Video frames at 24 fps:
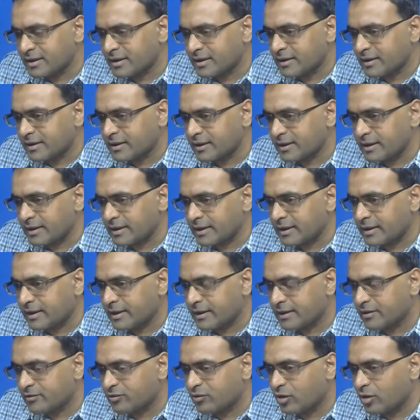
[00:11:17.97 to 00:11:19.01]
in
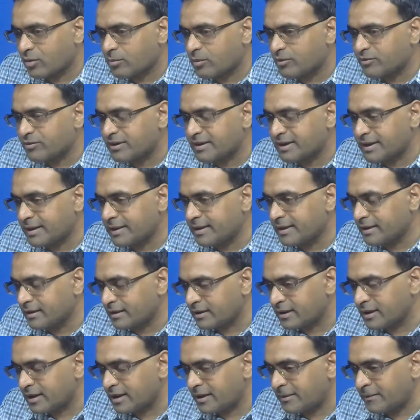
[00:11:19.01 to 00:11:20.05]
the form of a
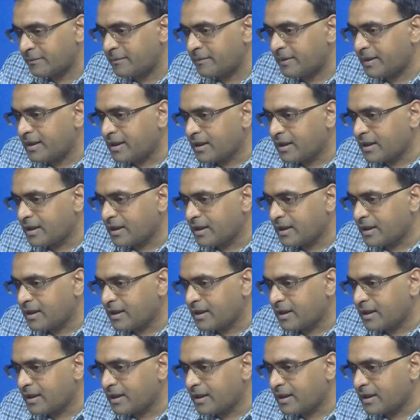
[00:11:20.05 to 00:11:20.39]
linear